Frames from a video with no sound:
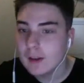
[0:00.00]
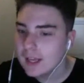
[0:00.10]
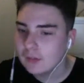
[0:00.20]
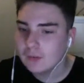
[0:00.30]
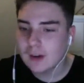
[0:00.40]

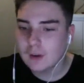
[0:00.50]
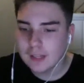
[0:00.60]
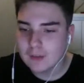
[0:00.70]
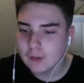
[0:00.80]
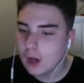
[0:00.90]
His record
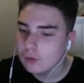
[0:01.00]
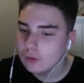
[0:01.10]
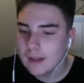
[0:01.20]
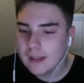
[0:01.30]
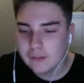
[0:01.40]
against
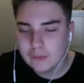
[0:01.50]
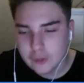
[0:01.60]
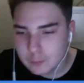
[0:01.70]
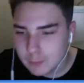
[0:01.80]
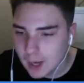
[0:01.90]
Arsenal is
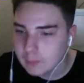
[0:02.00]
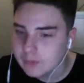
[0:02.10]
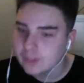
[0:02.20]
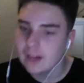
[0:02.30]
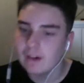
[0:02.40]
superb. So
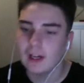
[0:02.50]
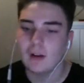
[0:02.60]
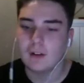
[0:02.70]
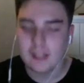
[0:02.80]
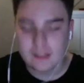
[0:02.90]
Derek, I'm
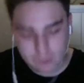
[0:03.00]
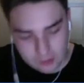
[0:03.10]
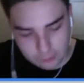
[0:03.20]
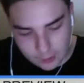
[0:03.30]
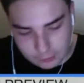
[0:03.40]
going to give you this
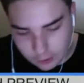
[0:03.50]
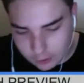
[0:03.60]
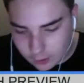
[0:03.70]
question.